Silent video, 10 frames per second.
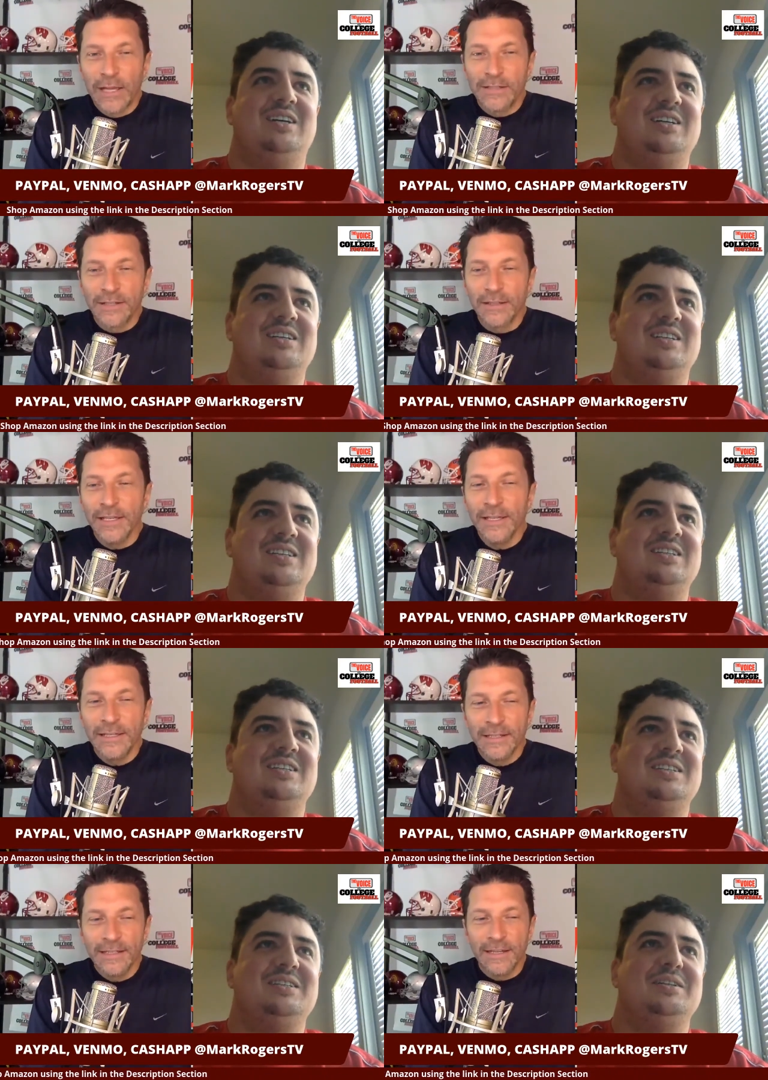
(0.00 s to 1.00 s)
Speaker 1: basically.
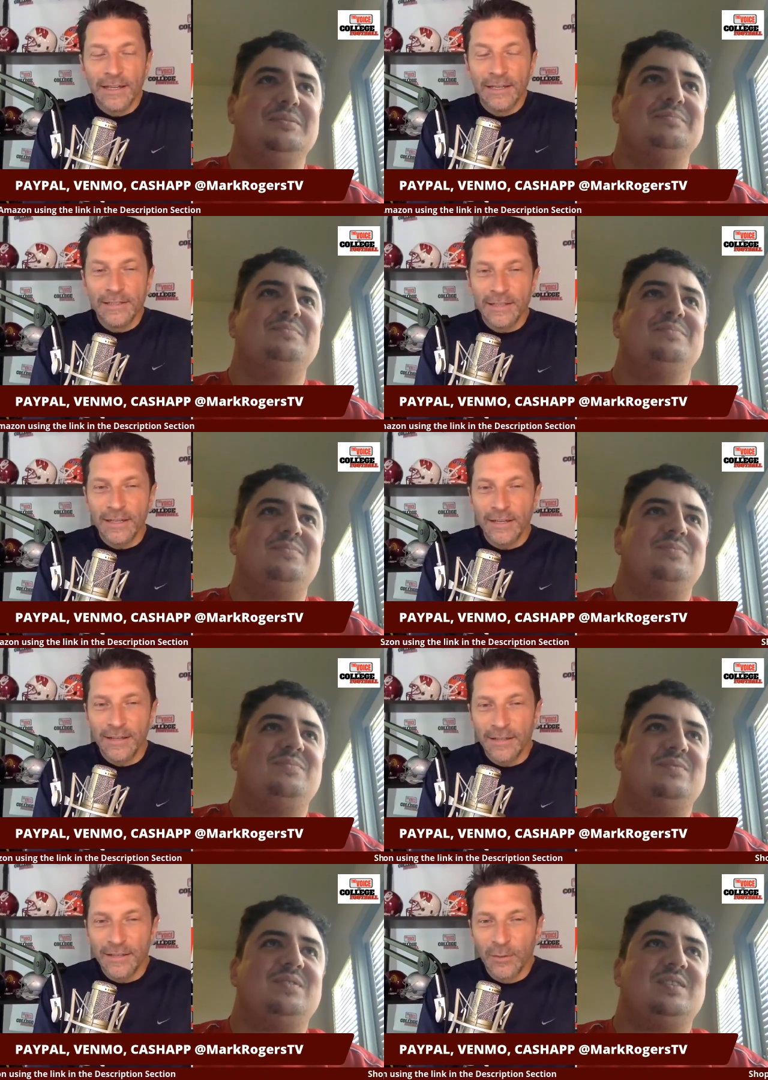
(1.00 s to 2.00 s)
And
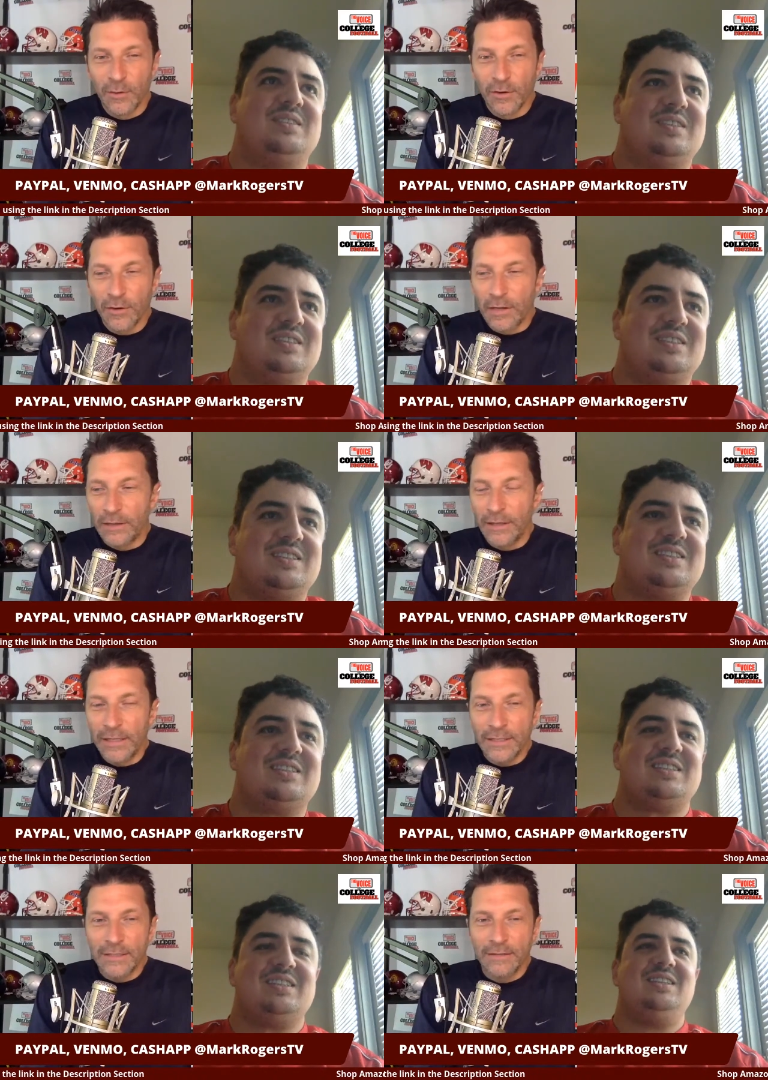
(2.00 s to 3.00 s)
your
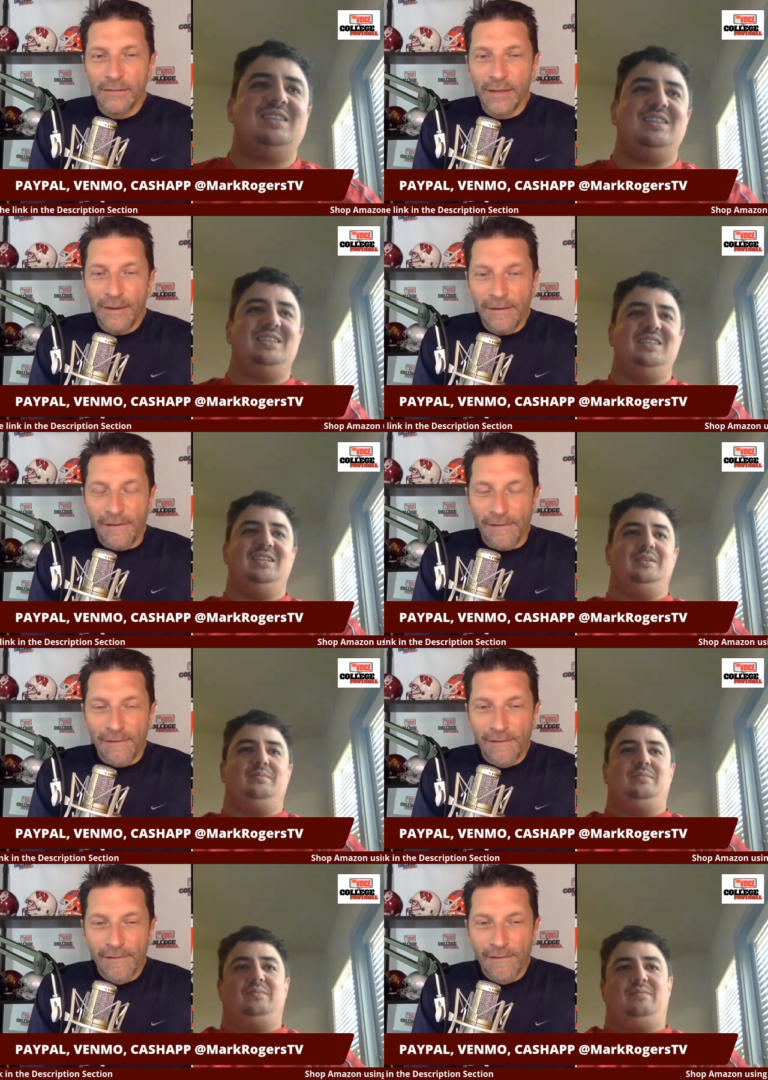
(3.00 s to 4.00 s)
list
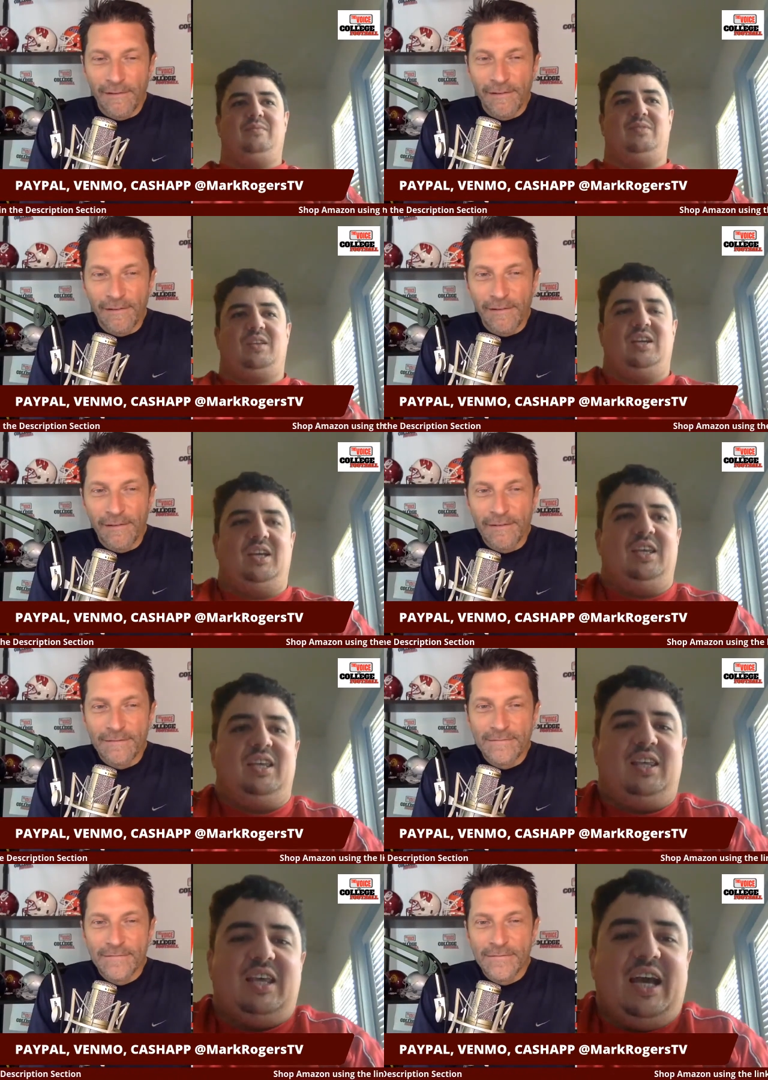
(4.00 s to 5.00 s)
there.
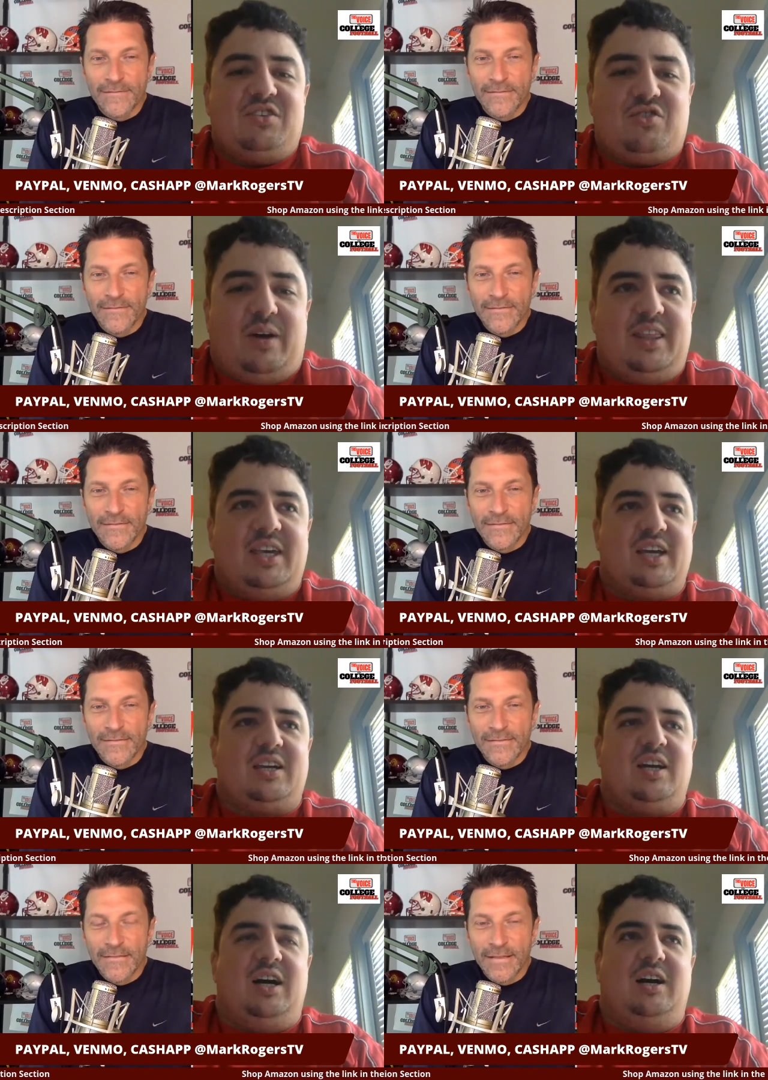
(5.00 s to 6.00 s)
Speaker 2: Yeah, so I
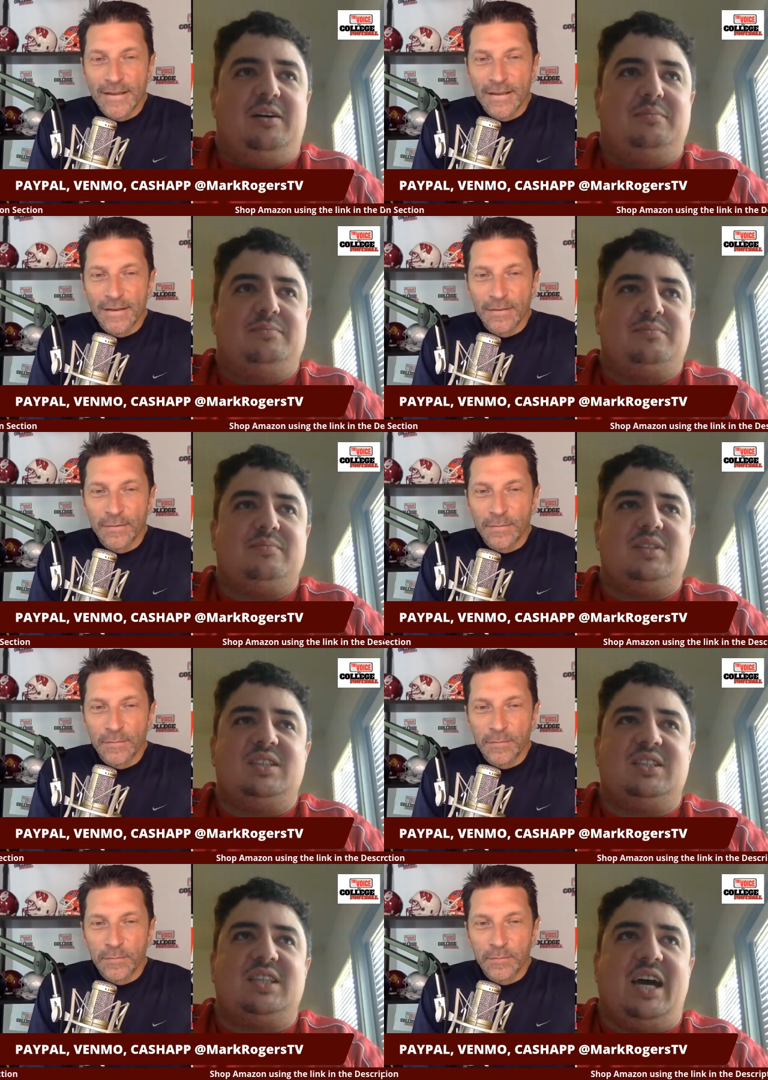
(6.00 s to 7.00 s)
think
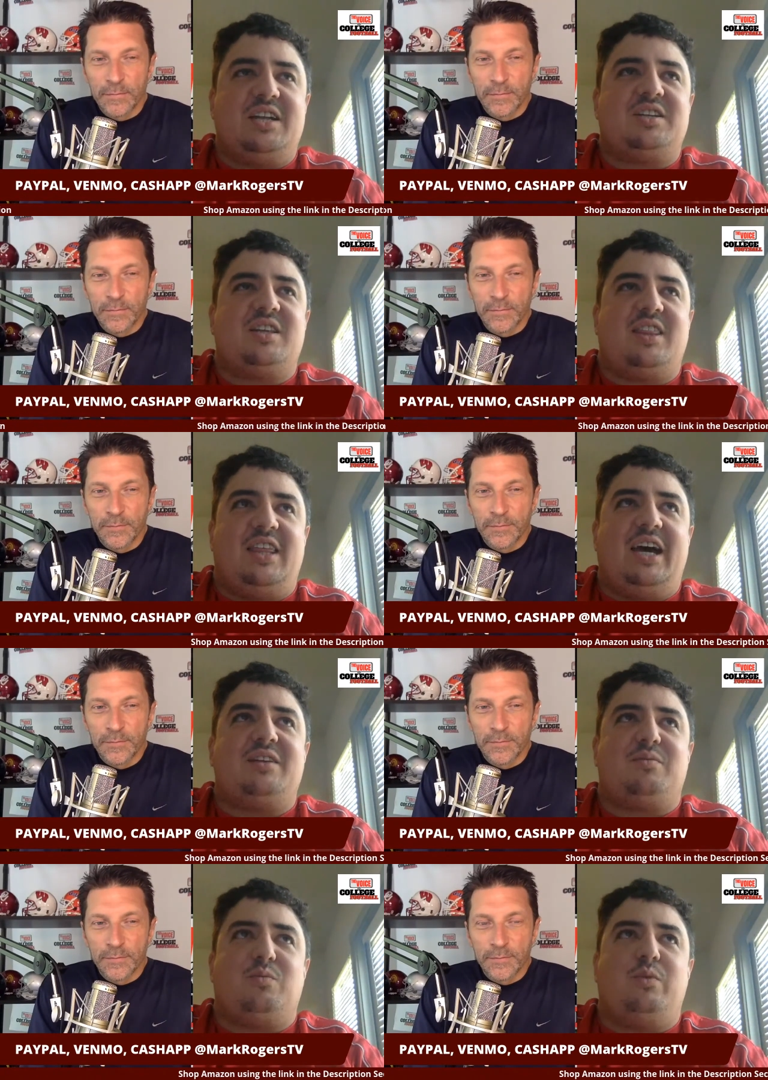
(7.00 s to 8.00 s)
that
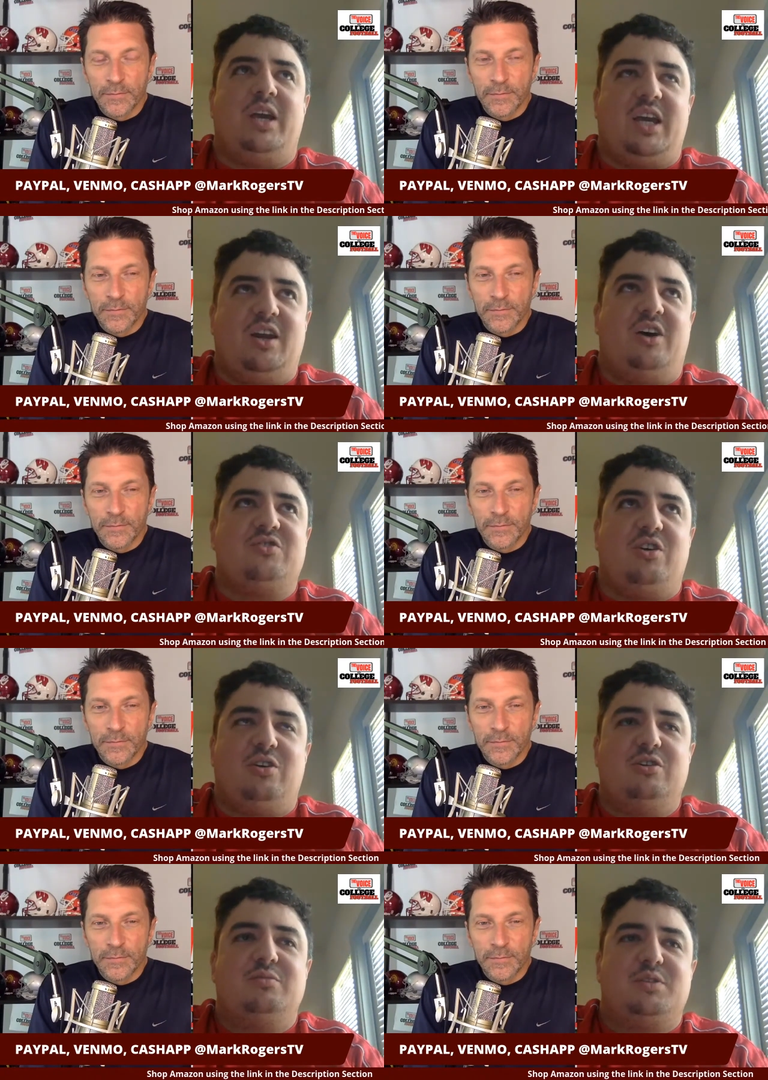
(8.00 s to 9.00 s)
weekend also
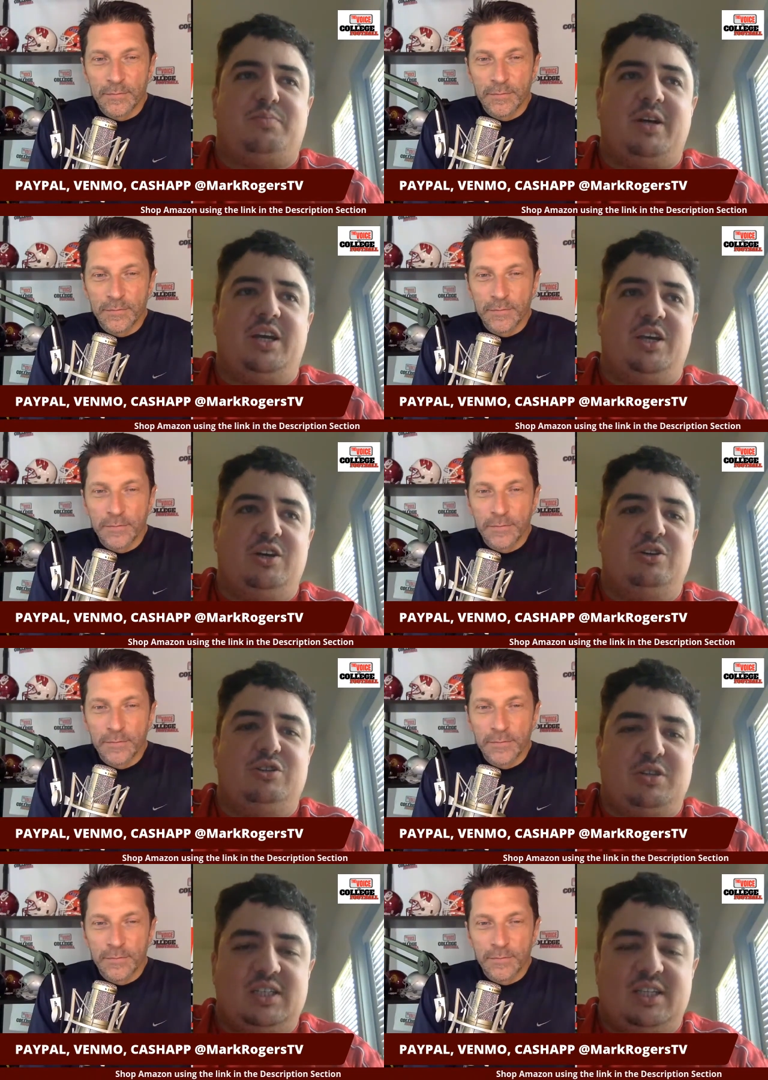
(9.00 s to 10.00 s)
looms pretty
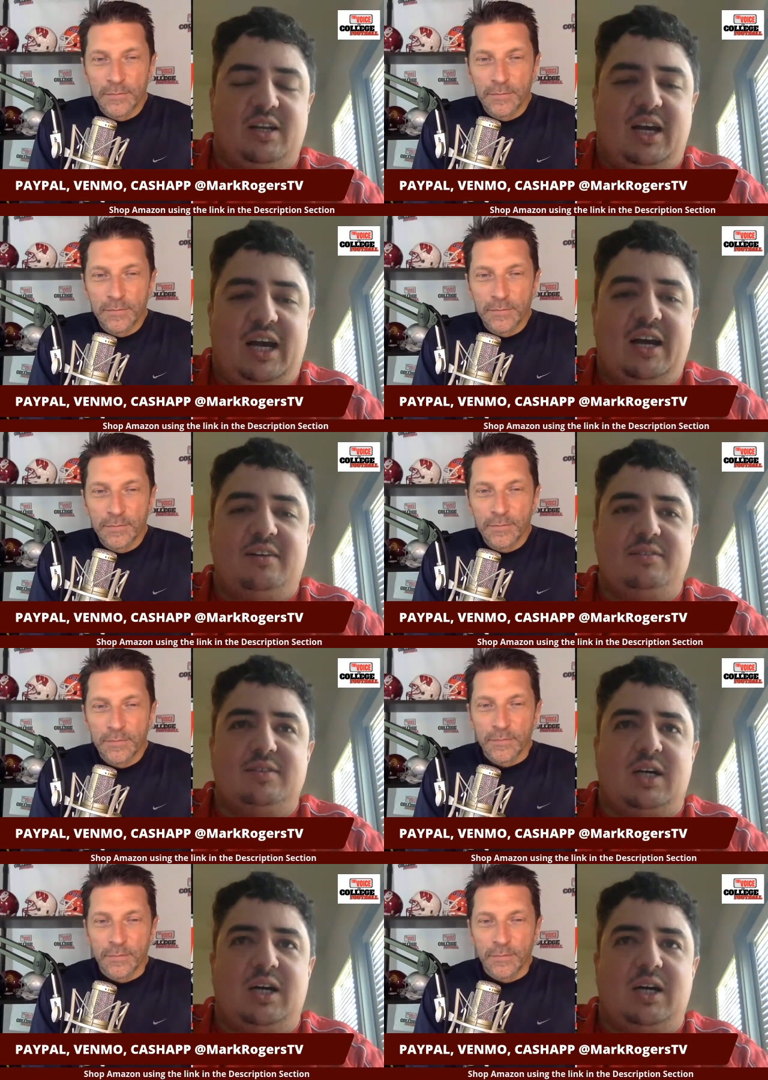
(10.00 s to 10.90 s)
huge because they'll have